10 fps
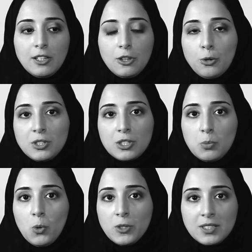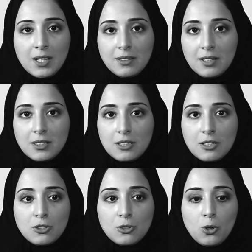Those small
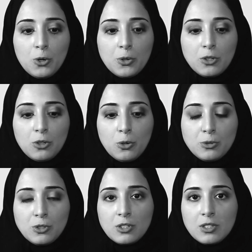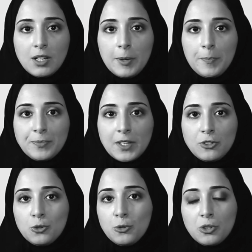sentences or those
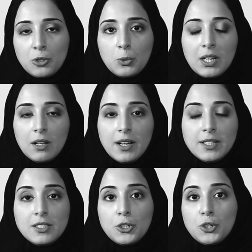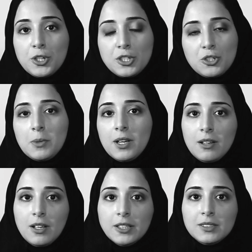2 to 3 lines encouraged me
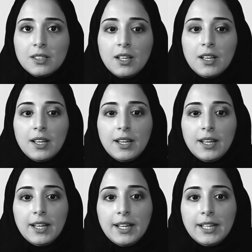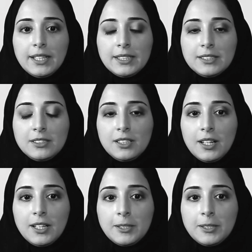a lot, and